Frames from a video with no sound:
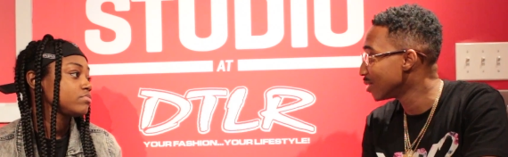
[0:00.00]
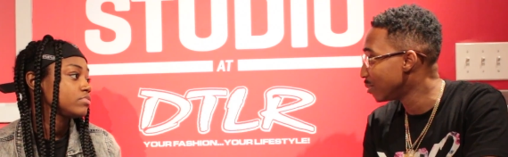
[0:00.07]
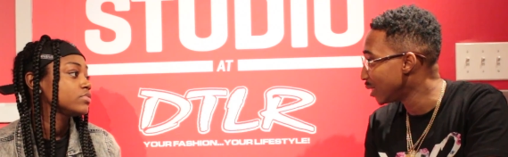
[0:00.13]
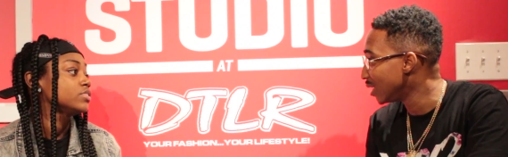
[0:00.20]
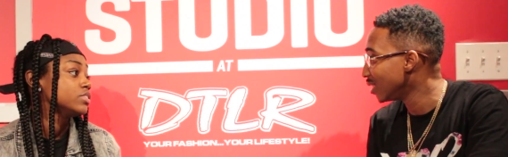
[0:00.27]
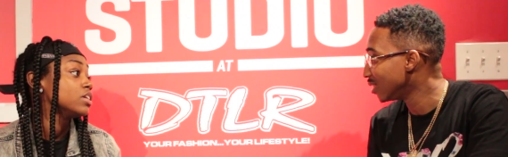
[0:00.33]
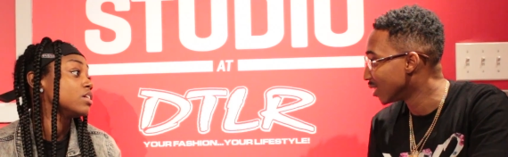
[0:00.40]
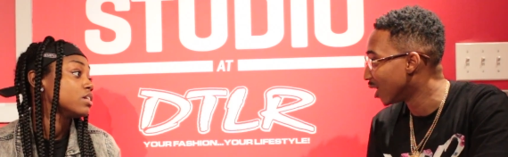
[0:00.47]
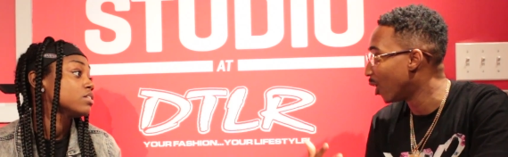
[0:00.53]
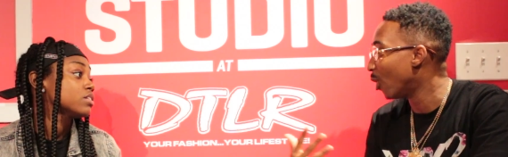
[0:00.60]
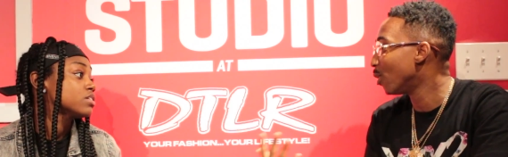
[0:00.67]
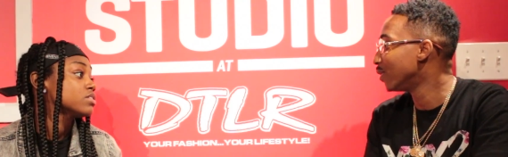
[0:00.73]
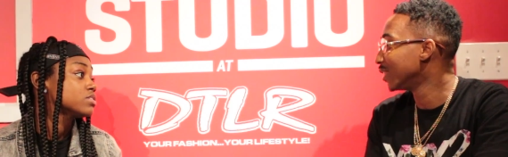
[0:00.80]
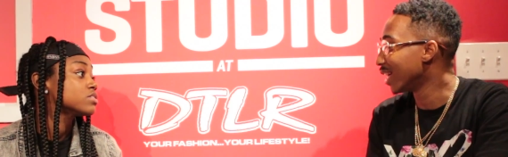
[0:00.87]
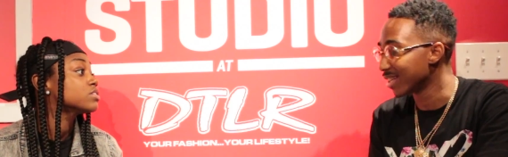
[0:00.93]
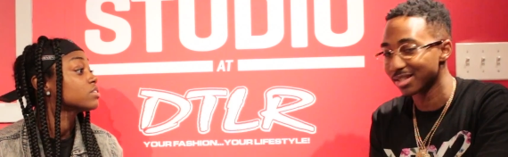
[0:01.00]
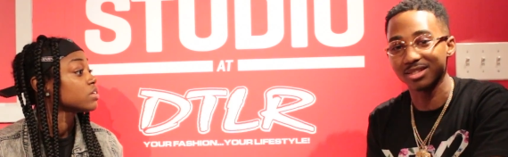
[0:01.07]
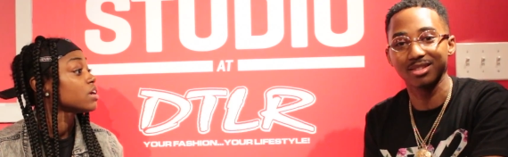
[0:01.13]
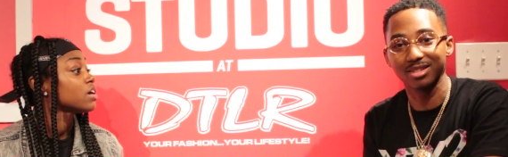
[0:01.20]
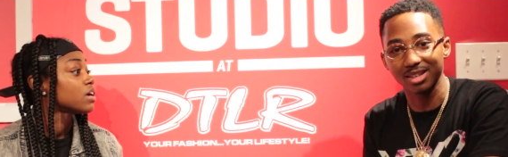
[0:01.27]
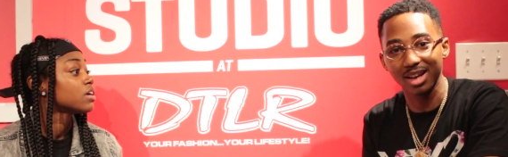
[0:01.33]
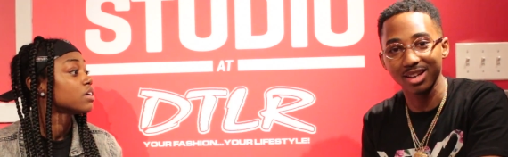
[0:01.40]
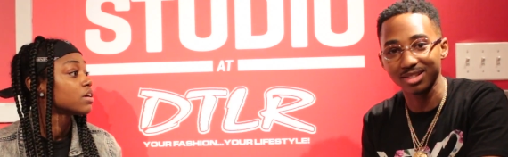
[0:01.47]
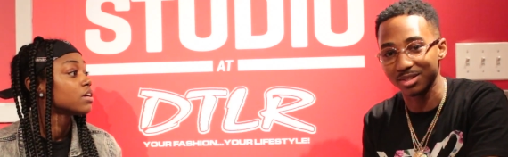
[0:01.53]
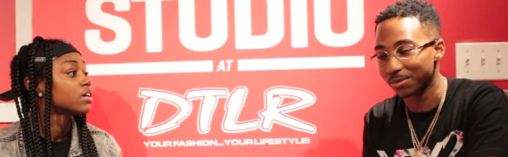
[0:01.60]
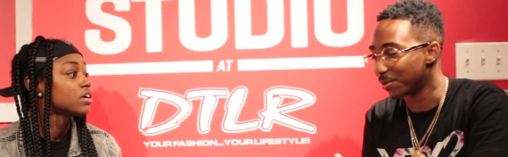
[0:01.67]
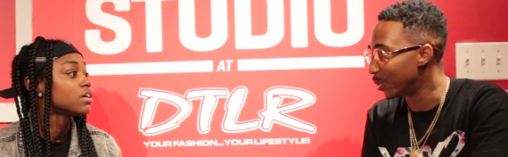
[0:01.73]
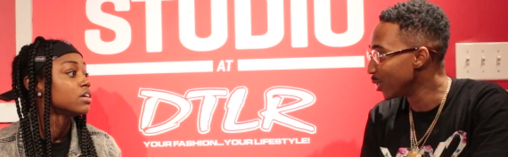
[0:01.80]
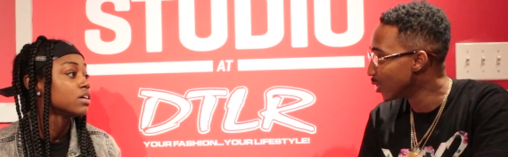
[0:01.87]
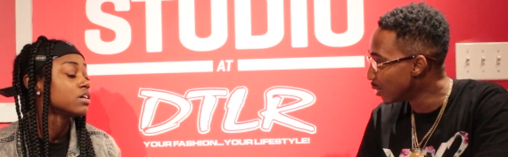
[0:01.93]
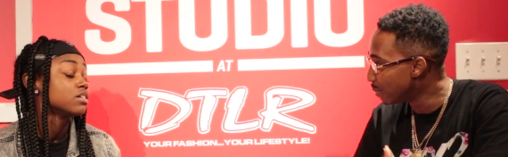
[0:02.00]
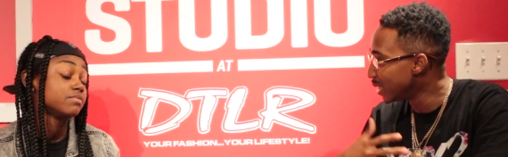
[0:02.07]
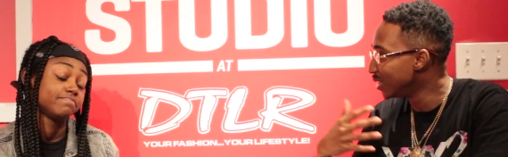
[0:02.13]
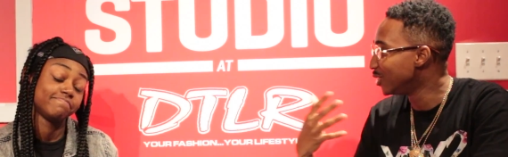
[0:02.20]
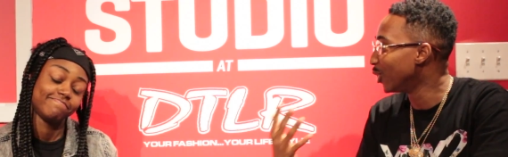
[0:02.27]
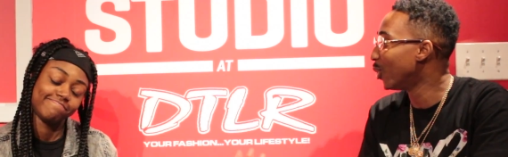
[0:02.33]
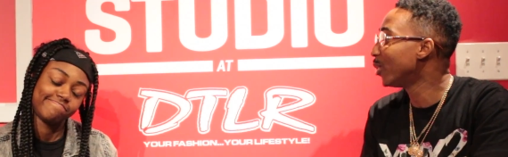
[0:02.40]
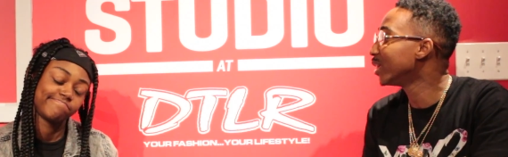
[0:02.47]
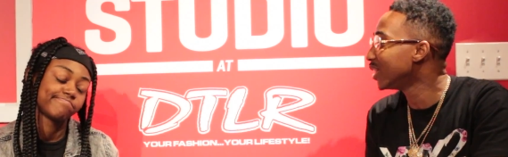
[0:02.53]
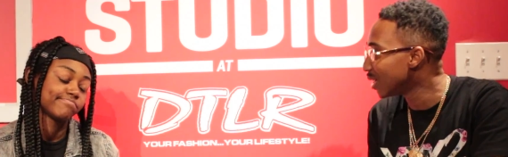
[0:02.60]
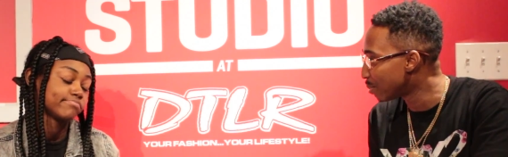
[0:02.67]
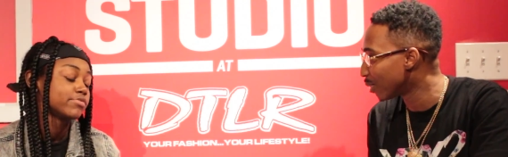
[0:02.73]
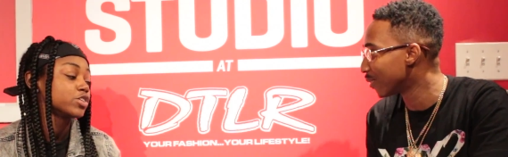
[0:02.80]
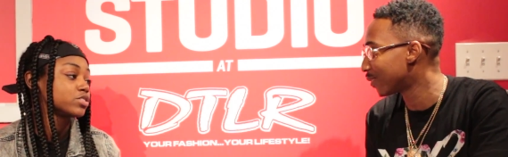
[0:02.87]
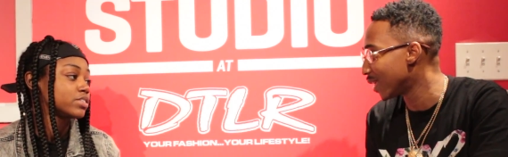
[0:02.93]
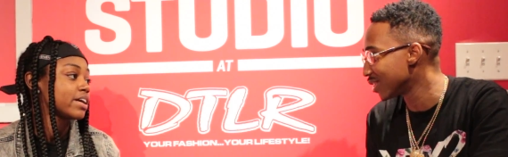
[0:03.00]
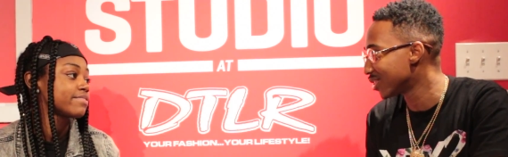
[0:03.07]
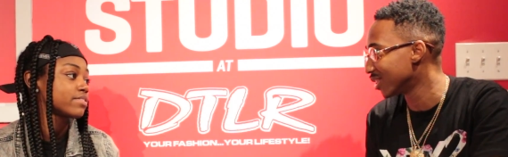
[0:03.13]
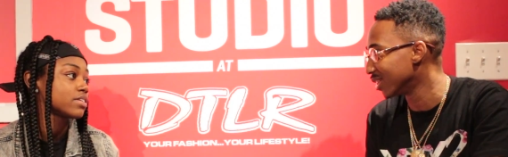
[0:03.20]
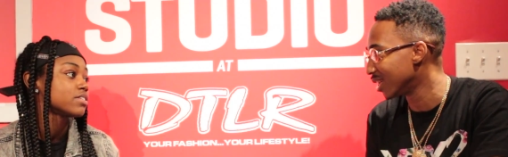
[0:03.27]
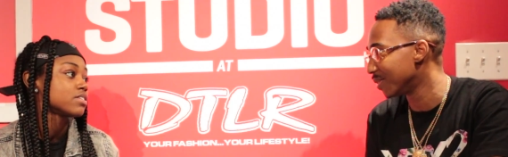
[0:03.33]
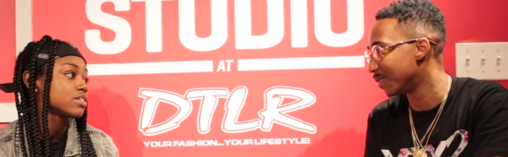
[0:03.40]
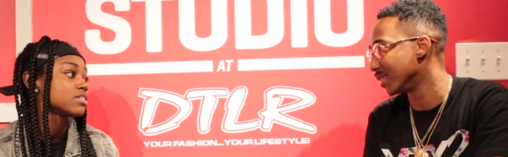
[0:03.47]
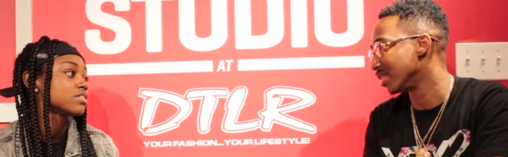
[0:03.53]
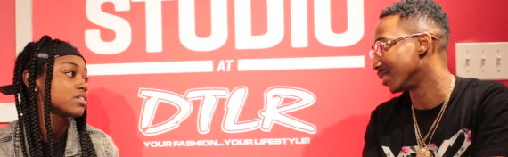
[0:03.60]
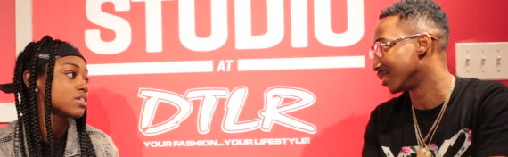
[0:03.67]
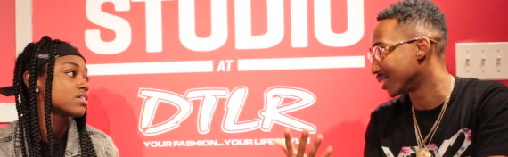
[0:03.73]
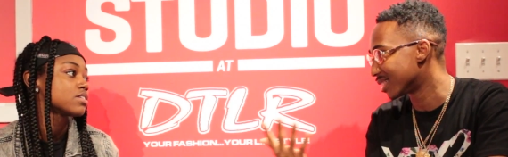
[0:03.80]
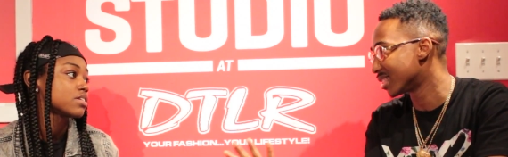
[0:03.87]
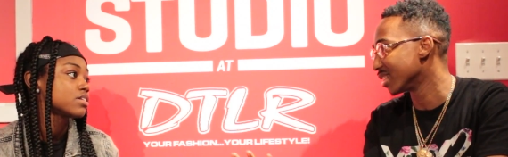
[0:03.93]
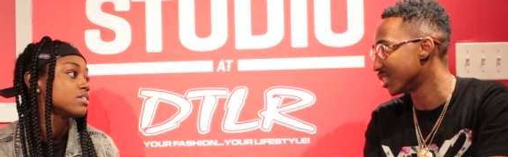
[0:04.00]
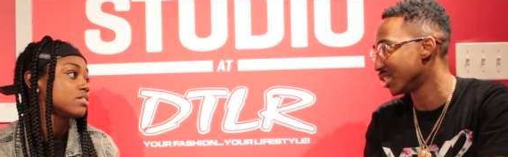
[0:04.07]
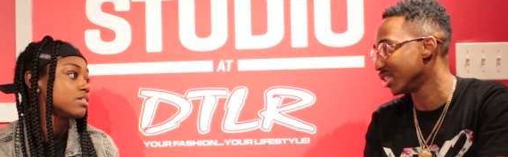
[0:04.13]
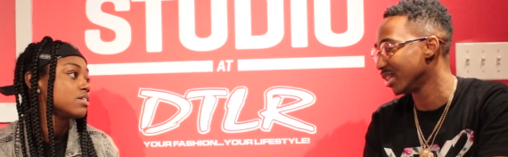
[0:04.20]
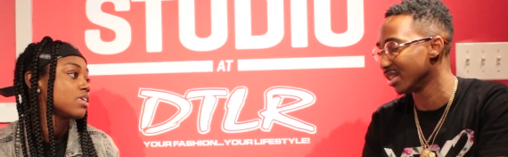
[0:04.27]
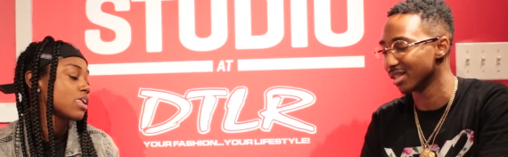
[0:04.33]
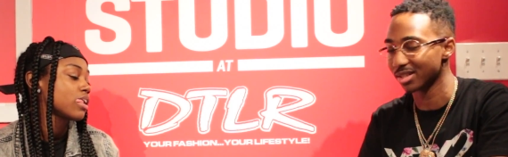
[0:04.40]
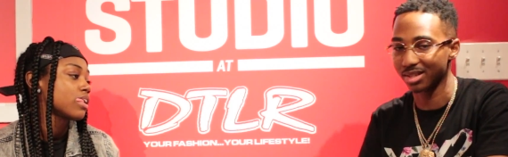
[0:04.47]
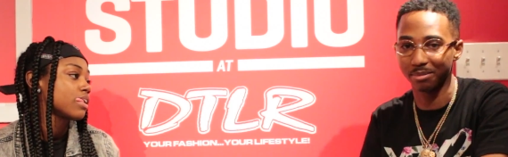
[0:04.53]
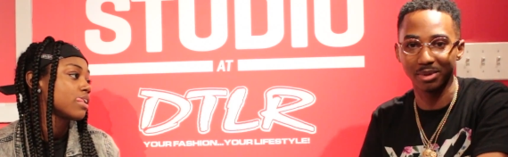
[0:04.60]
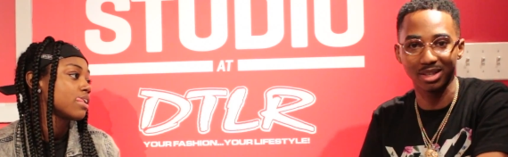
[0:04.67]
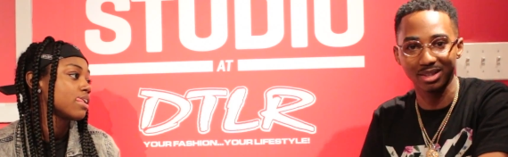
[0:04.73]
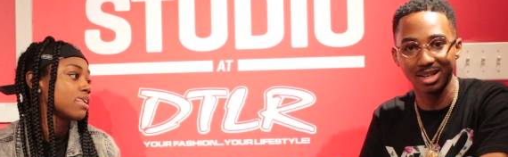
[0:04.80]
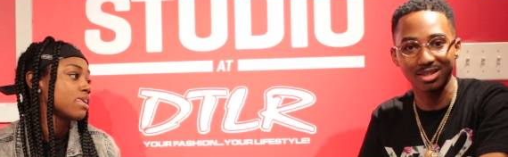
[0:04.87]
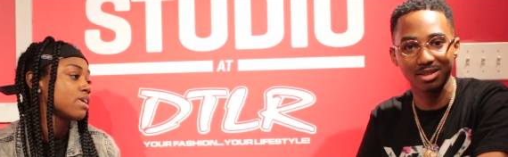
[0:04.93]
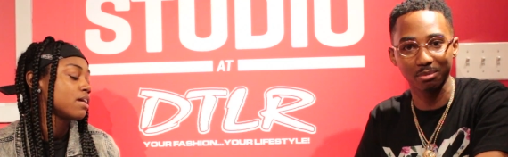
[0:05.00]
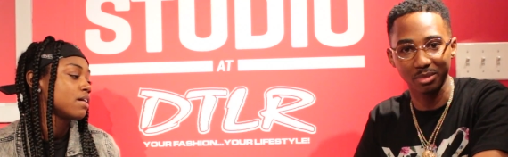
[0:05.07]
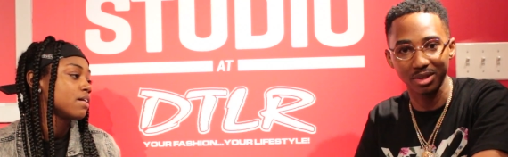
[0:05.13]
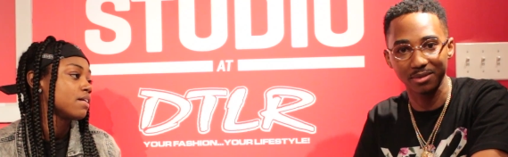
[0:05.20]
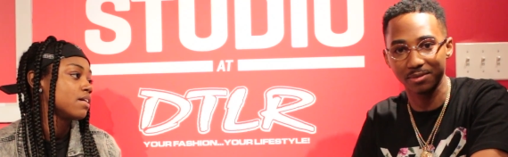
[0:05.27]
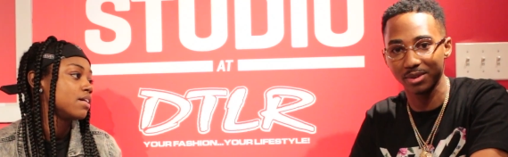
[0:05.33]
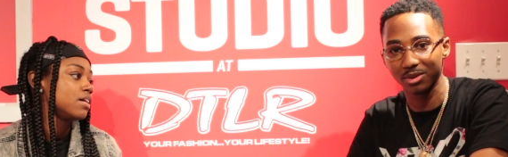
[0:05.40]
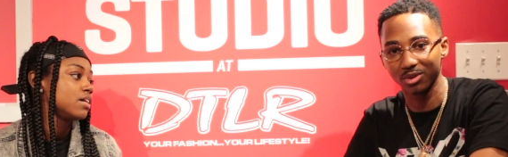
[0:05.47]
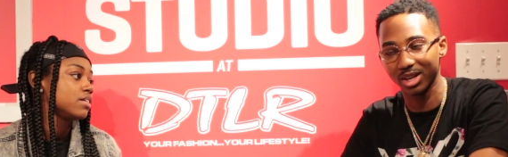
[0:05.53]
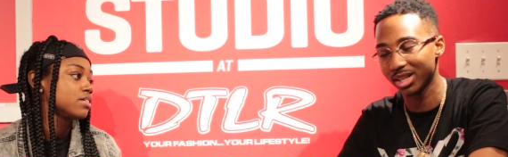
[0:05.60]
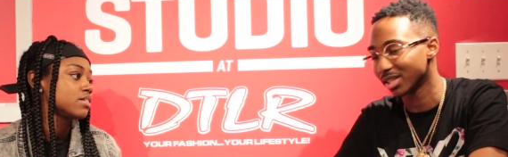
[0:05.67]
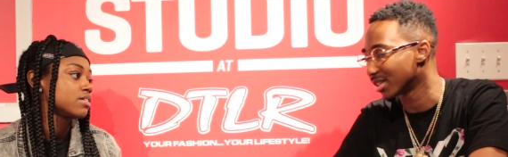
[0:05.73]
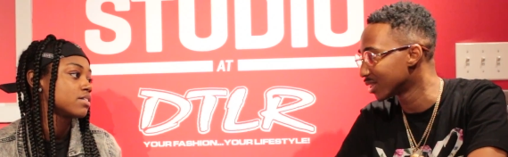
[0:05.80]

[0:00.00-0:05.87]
Speaker 1: to be yeah. an overnight success, and for you to be doing it professionally for six years, I mean that's a big feat, right?